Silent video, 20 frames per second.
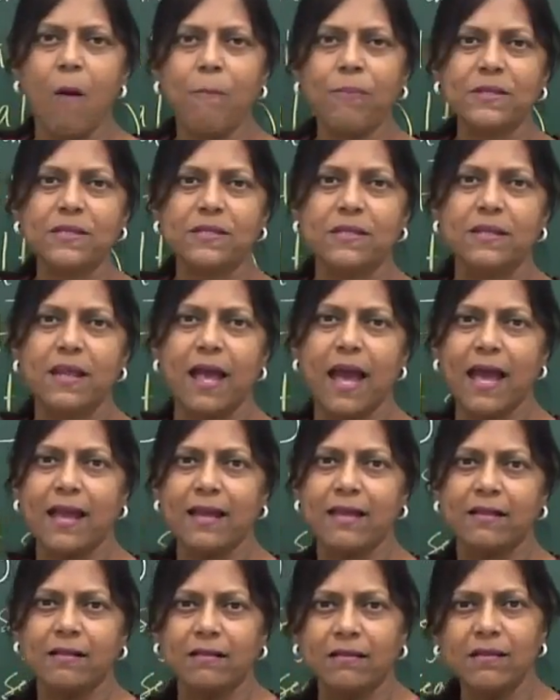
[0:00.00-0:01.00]
opposite
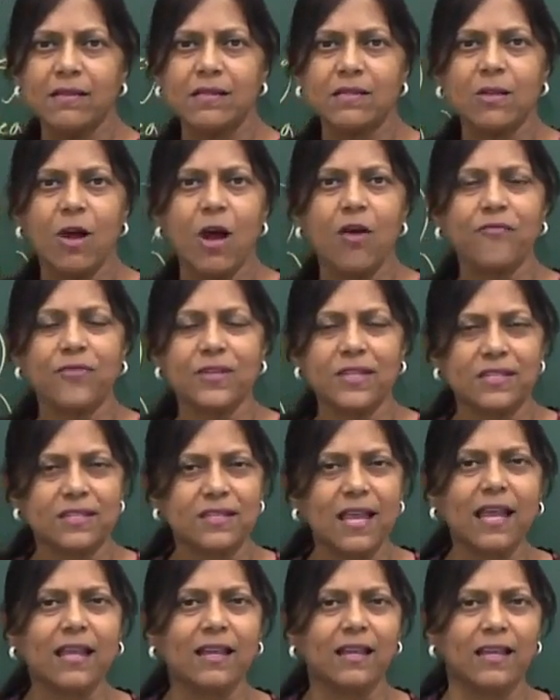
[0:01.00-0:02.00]
angles of a
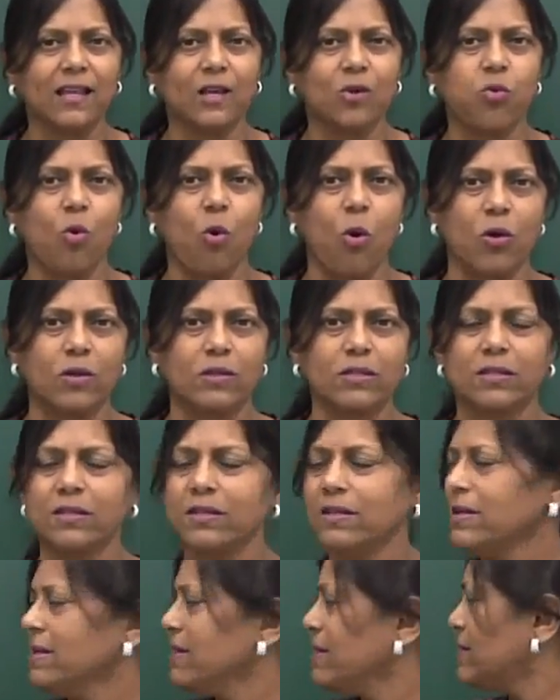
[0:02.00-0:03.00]
cyclic chord.
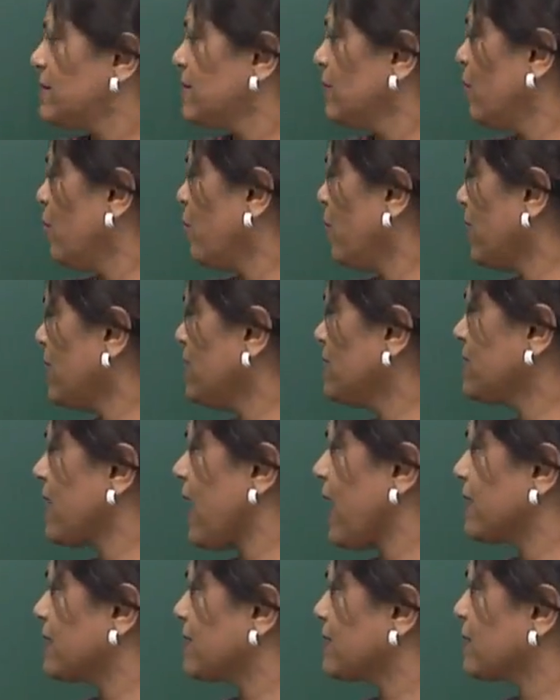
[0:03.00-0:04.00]
So what is
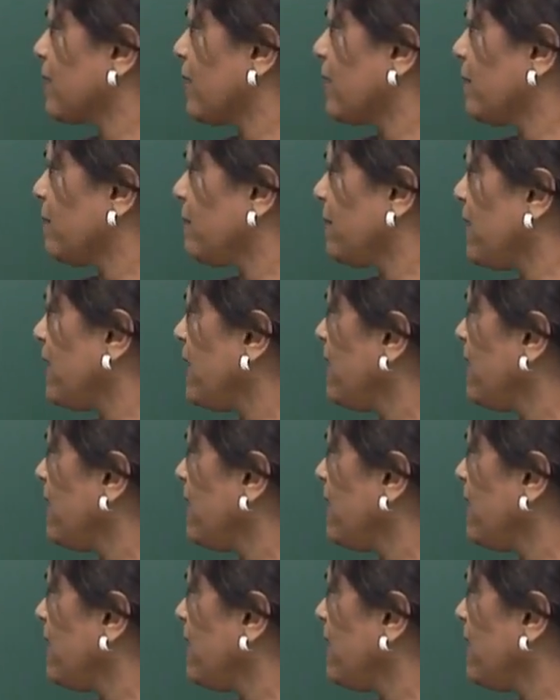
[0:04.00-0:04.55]
X going to